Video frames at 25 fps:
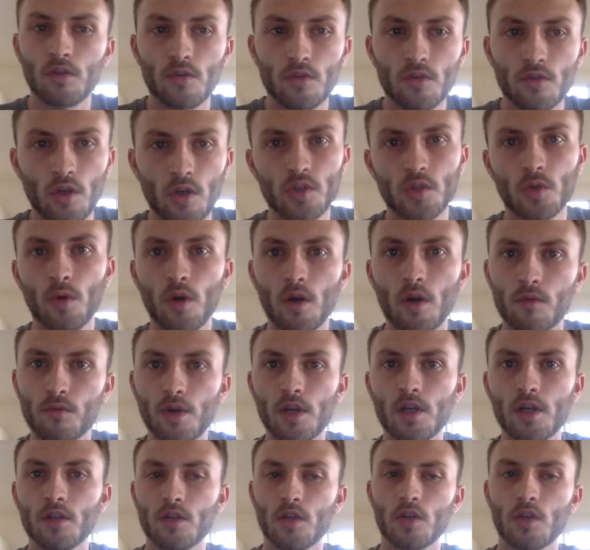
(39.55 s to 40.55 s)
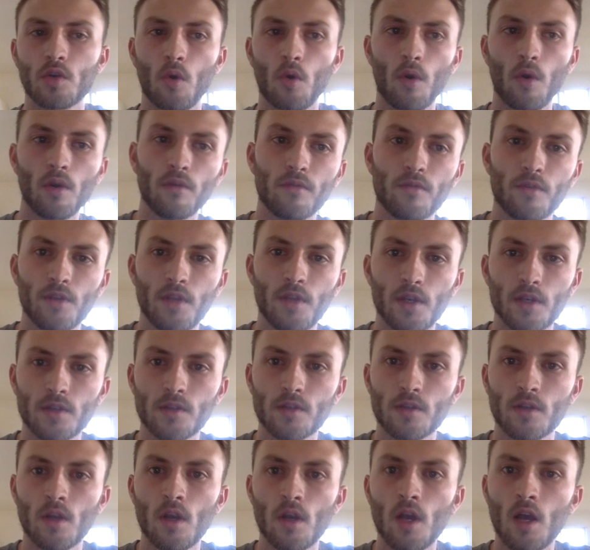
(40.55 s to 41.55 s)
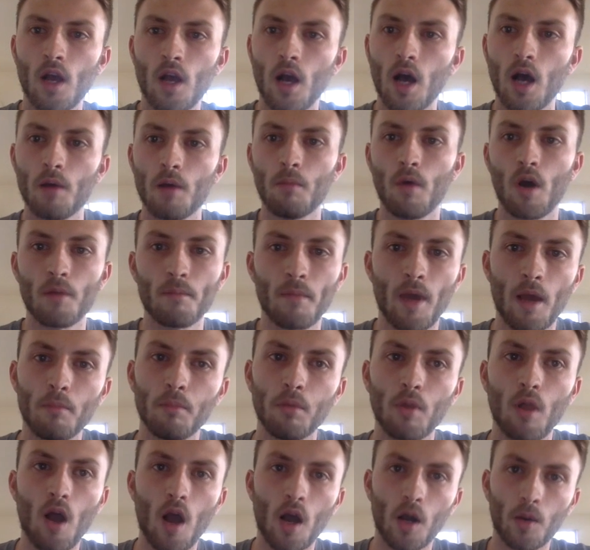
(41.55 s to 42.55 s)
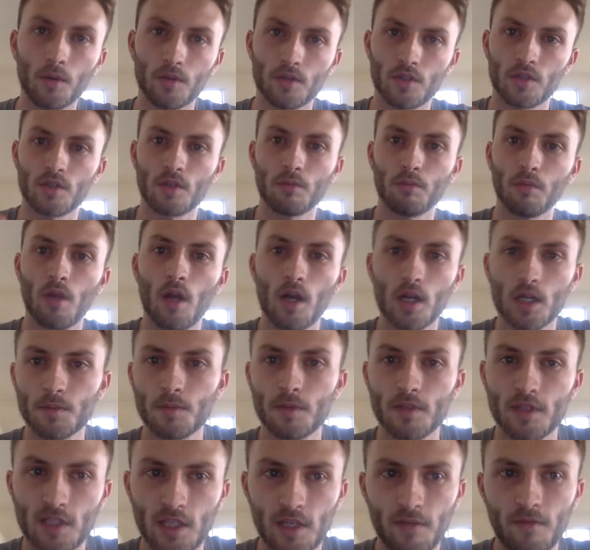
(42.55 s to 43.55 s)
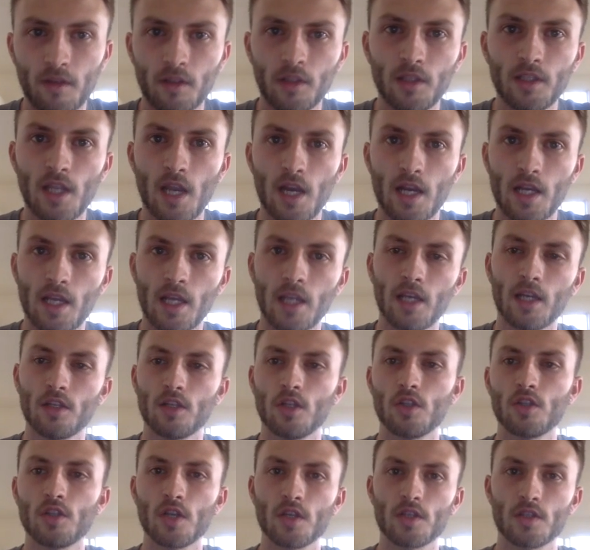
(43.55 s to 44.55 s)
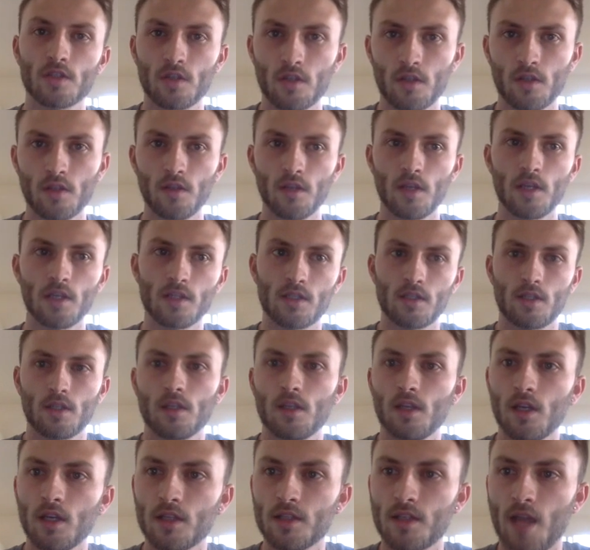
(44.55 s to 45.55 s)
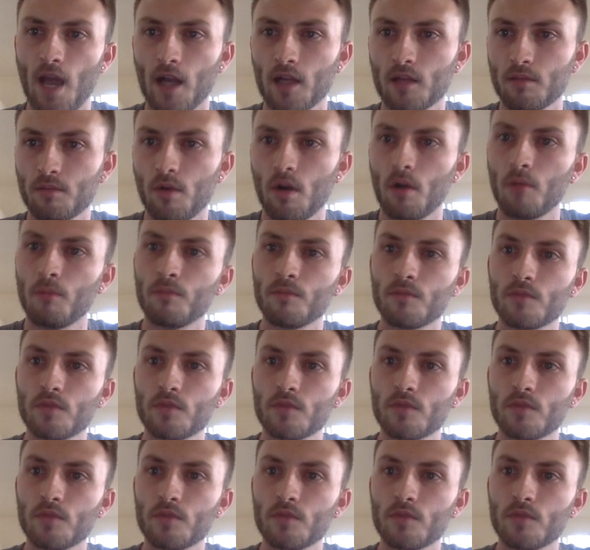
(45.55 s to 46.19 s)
There's also a written tutorial for this on my blog, which is a blog specifically dedicated to just this exact problem.